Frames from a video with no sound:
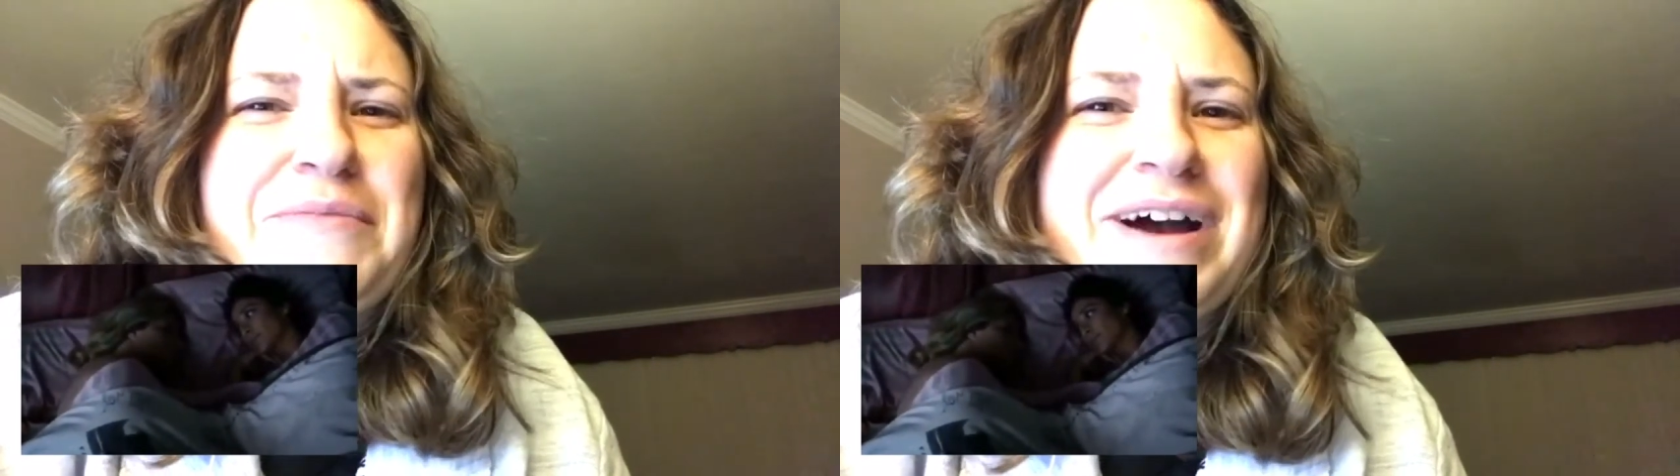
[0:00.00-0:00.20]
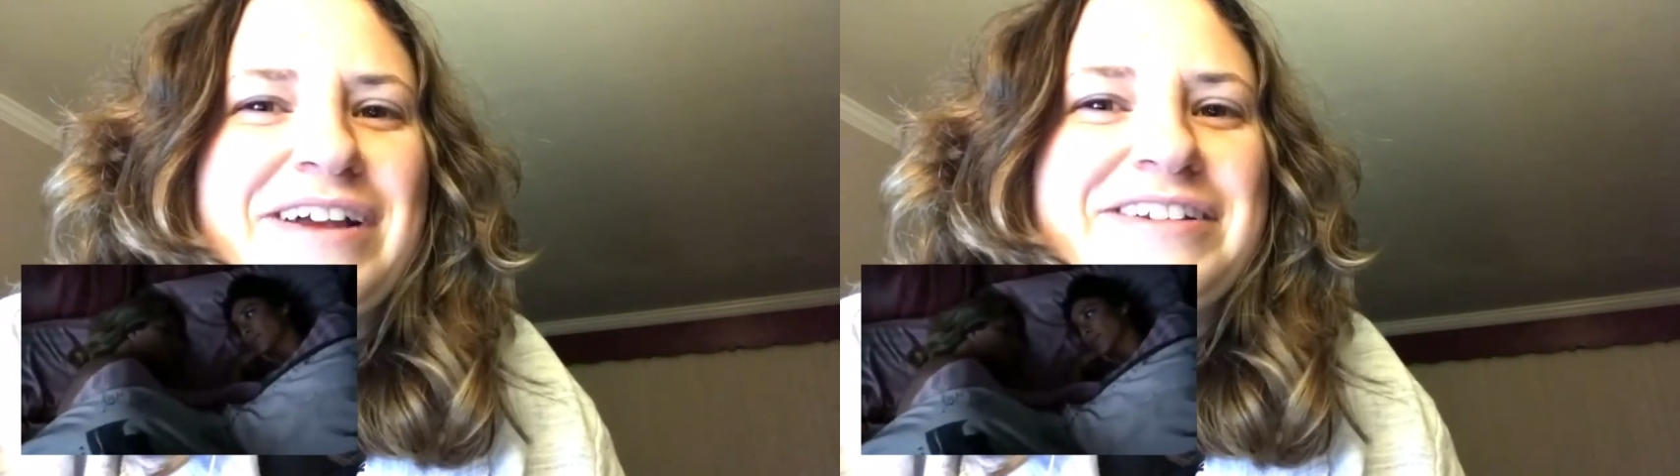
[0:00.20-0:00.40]

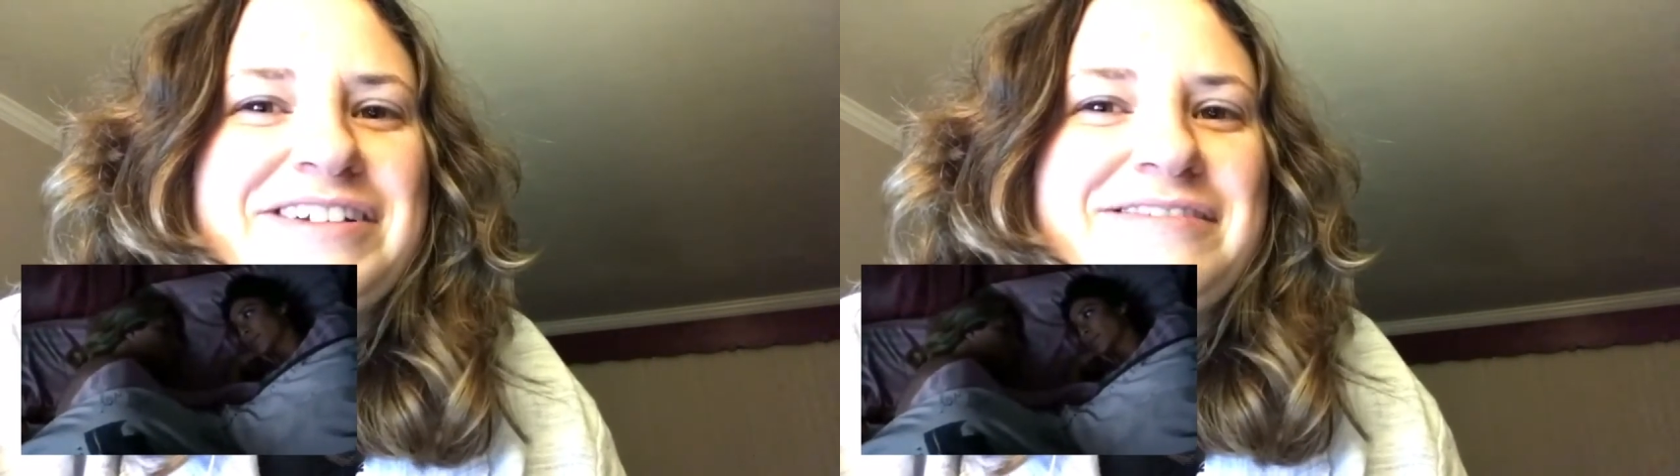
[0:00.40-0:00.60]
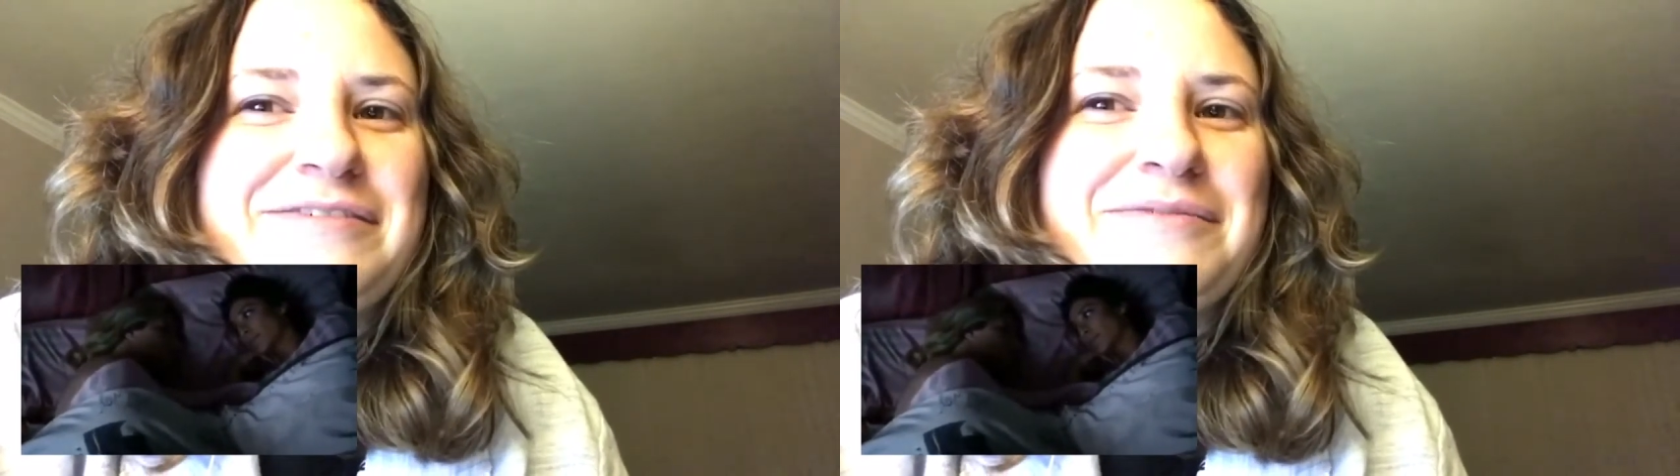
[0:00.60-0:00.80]
much.
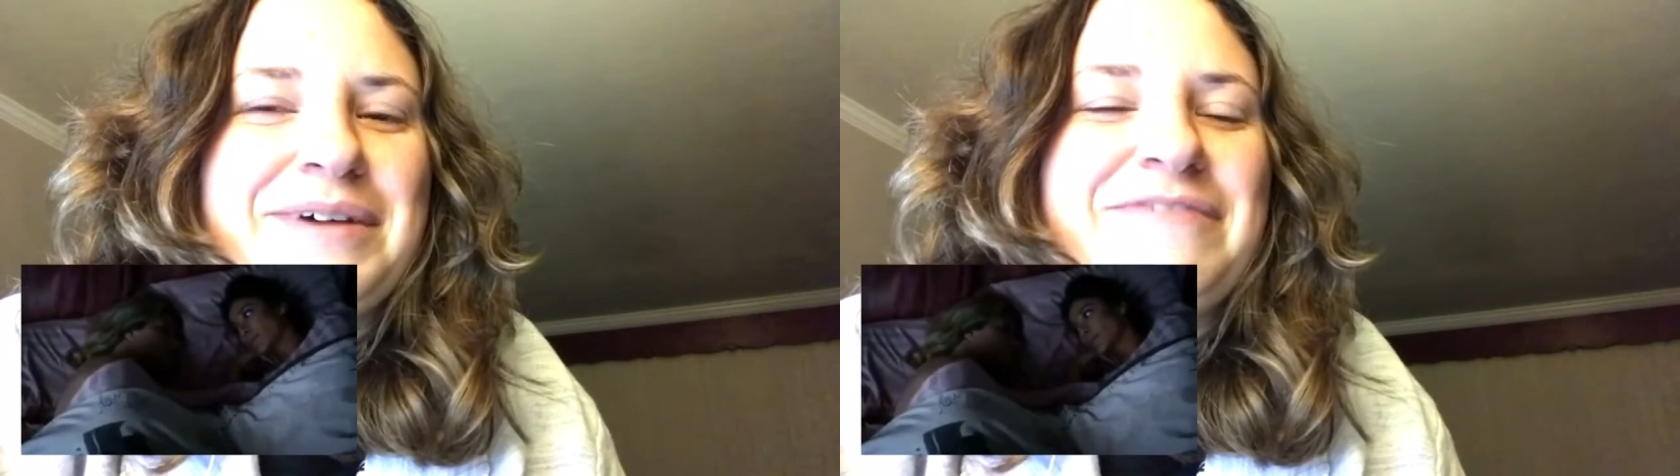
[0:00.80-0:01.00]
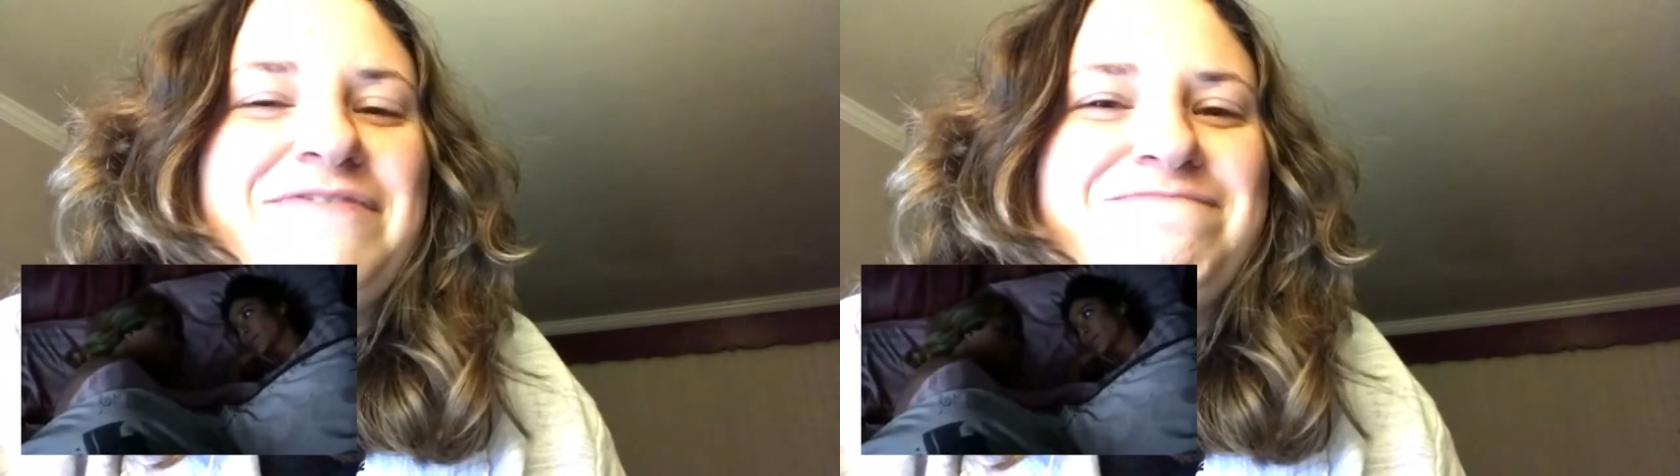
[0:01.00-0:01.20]
Oh
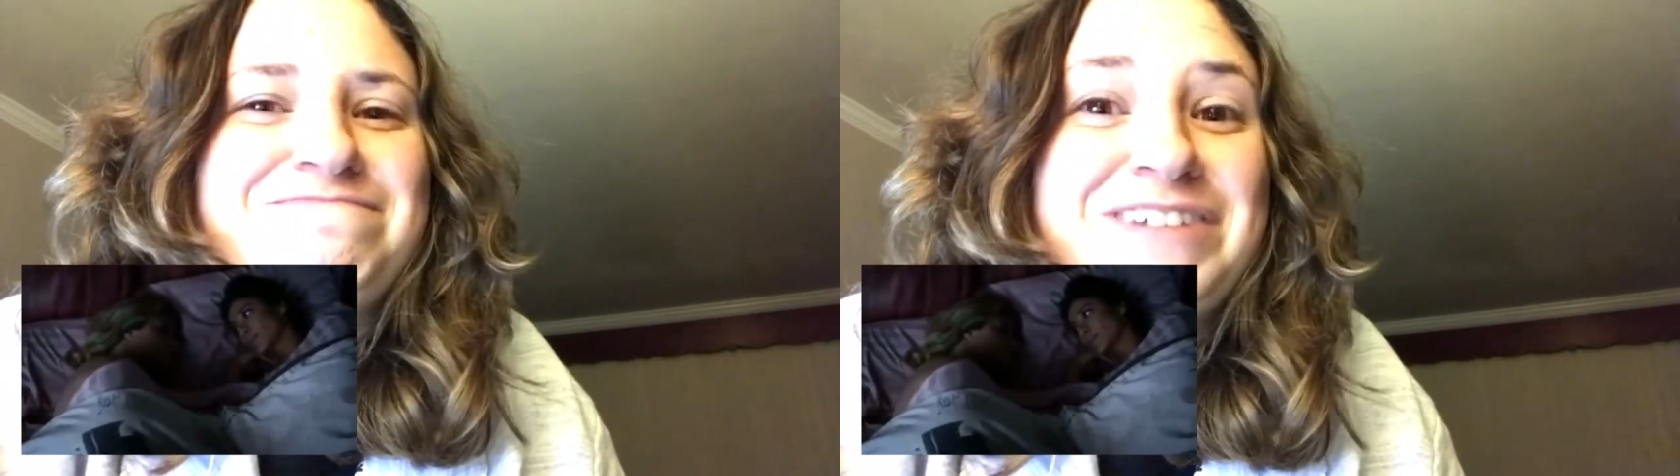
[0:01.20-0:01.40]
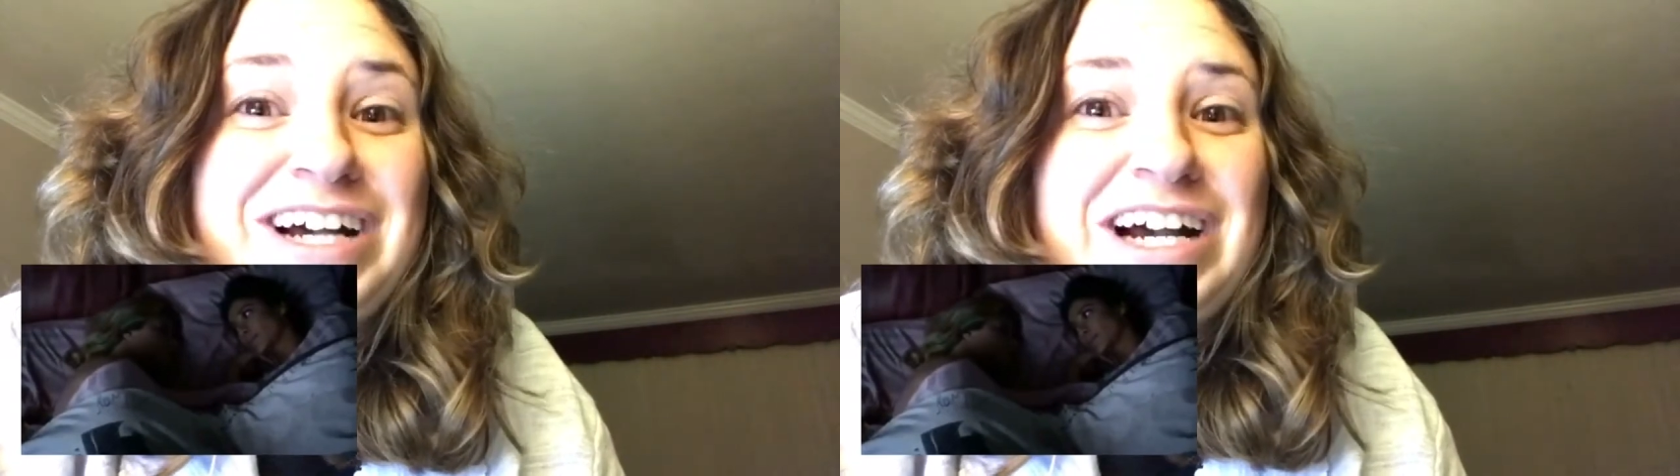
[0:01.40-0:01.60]
my
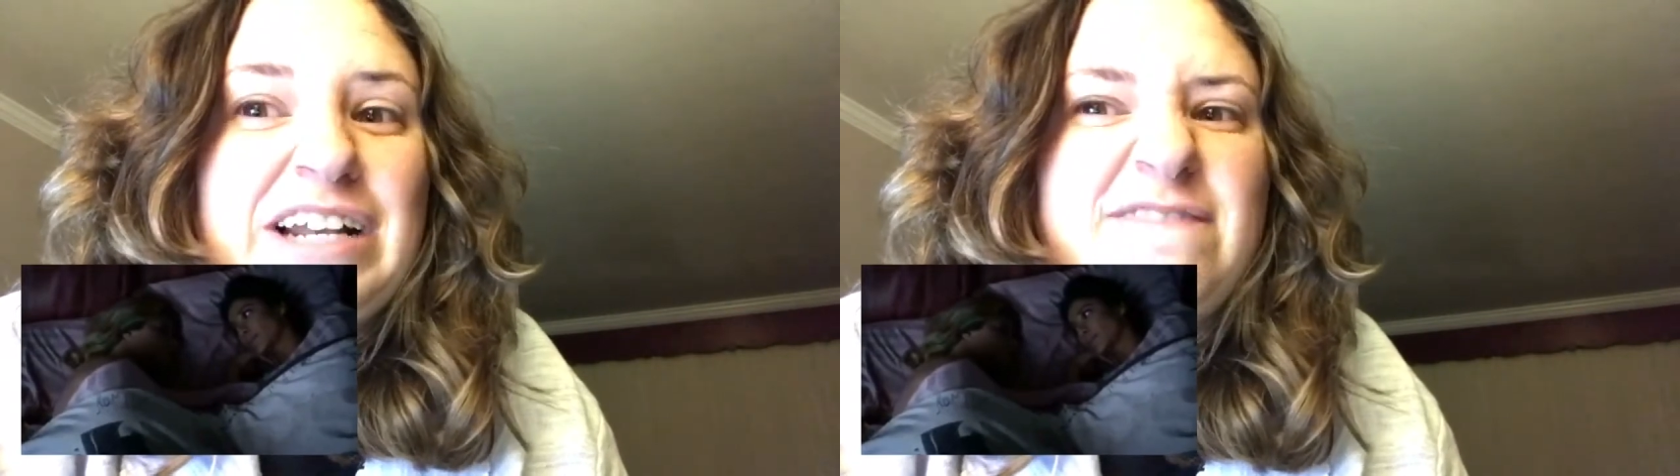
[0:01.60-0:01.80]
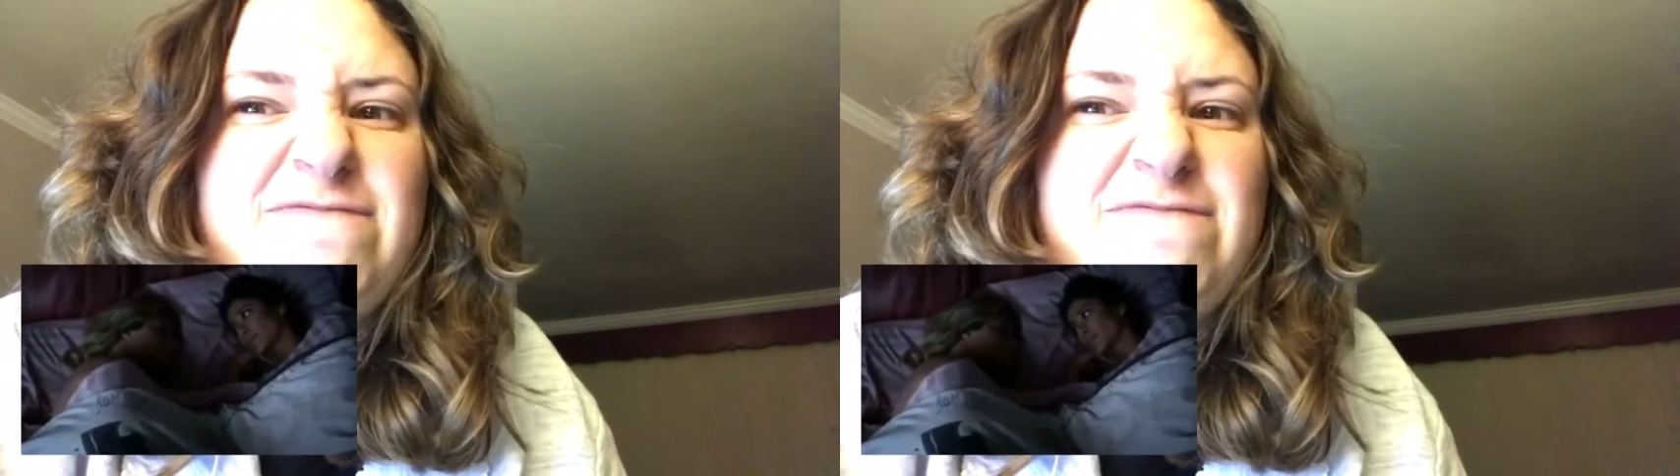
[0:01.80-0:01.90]
god.